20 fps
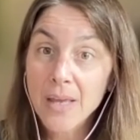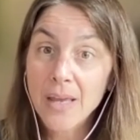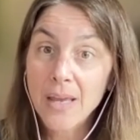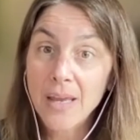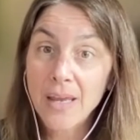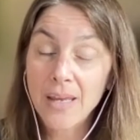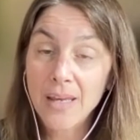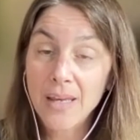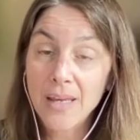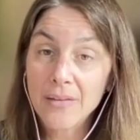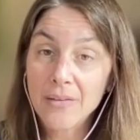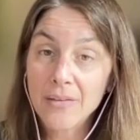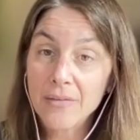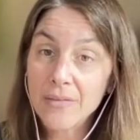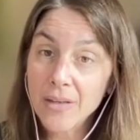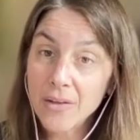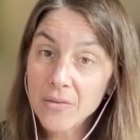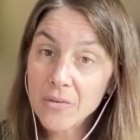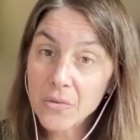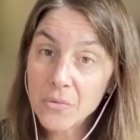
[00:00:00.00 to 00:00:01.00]
and
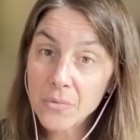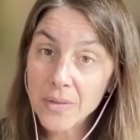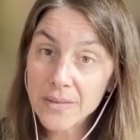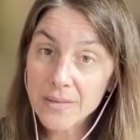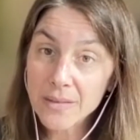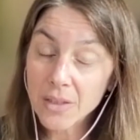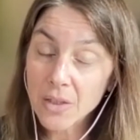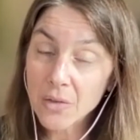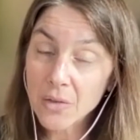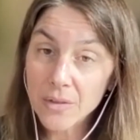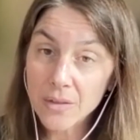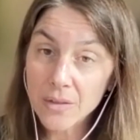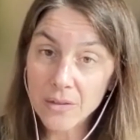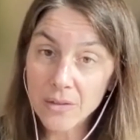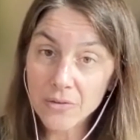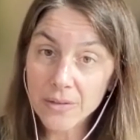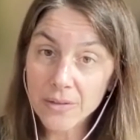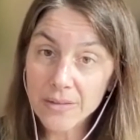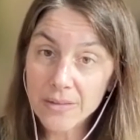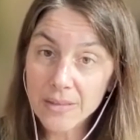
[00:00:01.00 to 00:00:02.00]
they're the ones that go into the
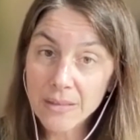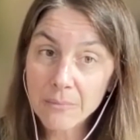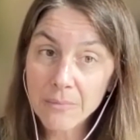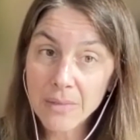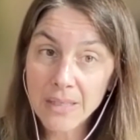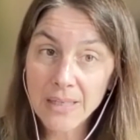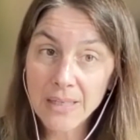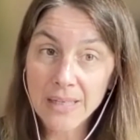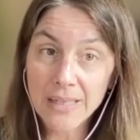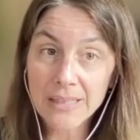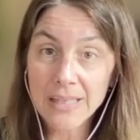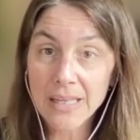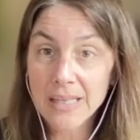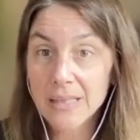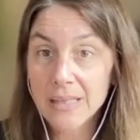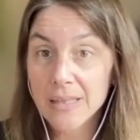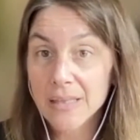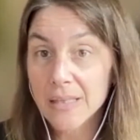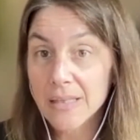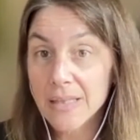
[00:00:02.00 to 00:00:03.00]
trustee meetings,
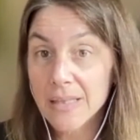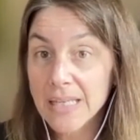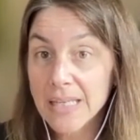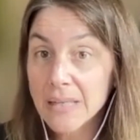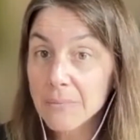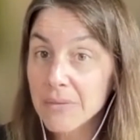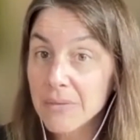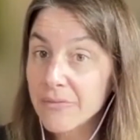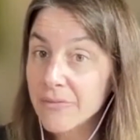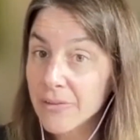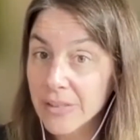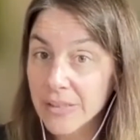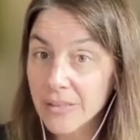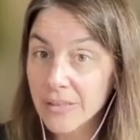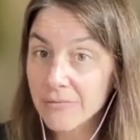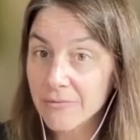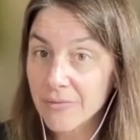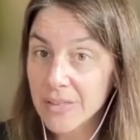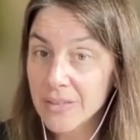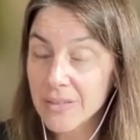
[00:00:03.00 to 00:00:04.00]
and they can be very
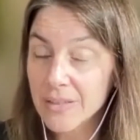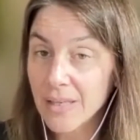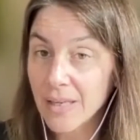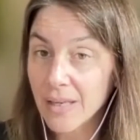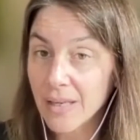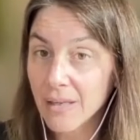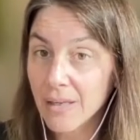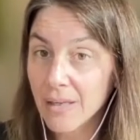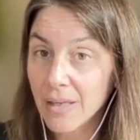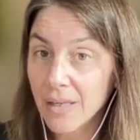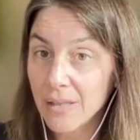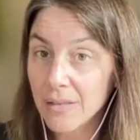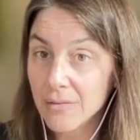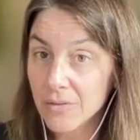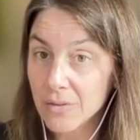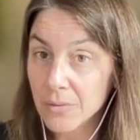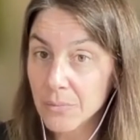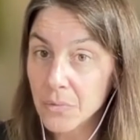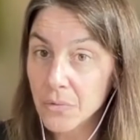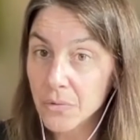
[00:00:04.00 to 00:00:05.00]
convincing and
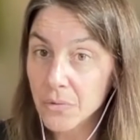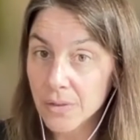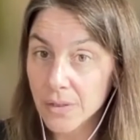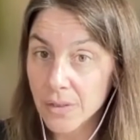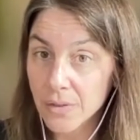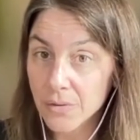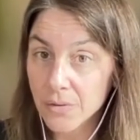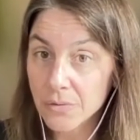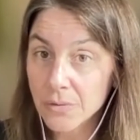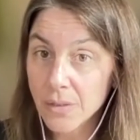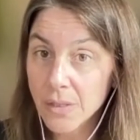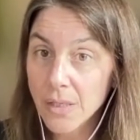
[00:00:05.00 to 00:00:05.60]
support you.